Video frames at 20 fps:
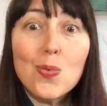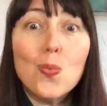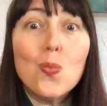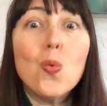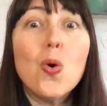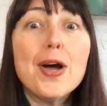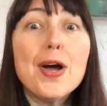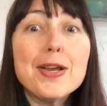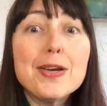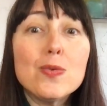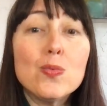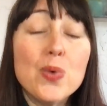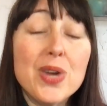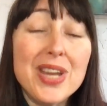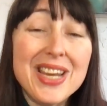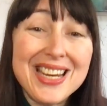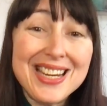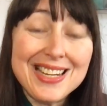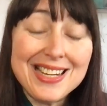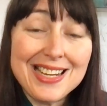what
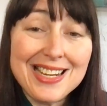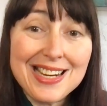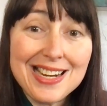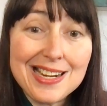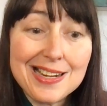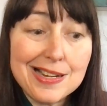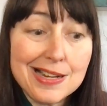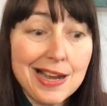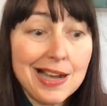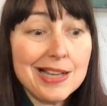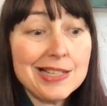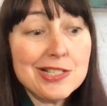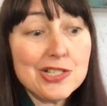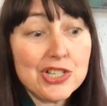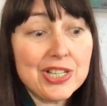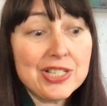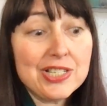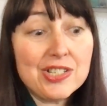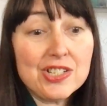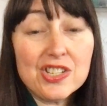we need, not
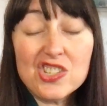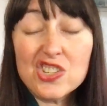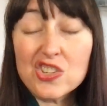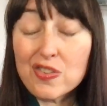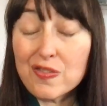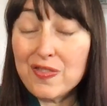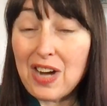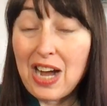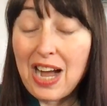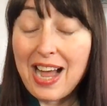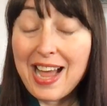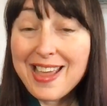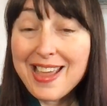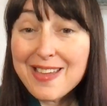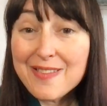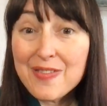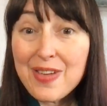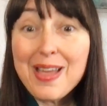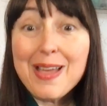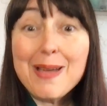just to
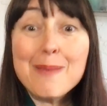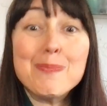survive,